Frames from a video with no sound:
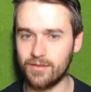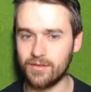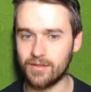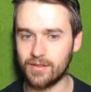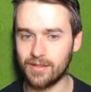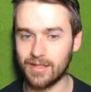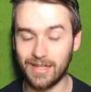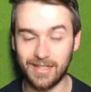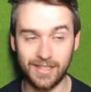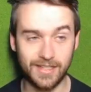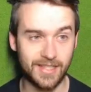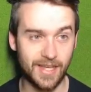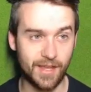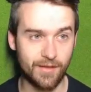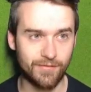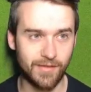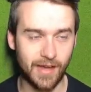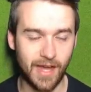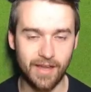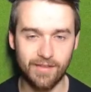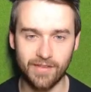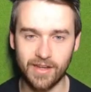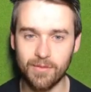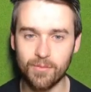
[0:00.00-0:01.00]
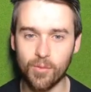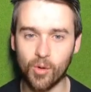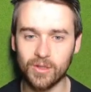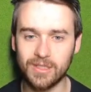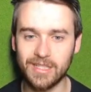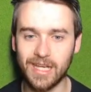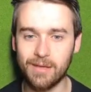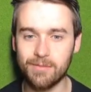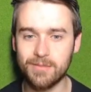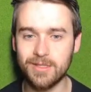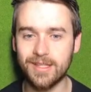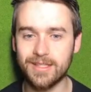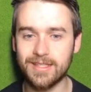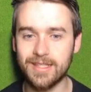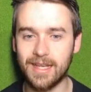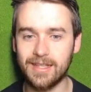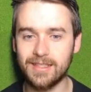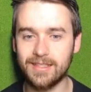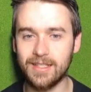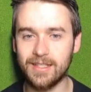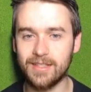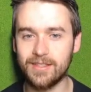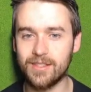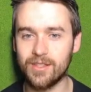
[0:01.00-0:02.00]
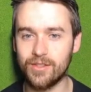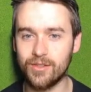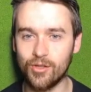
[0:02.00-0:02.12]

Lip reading: Can you say 5 any more times in the sentence?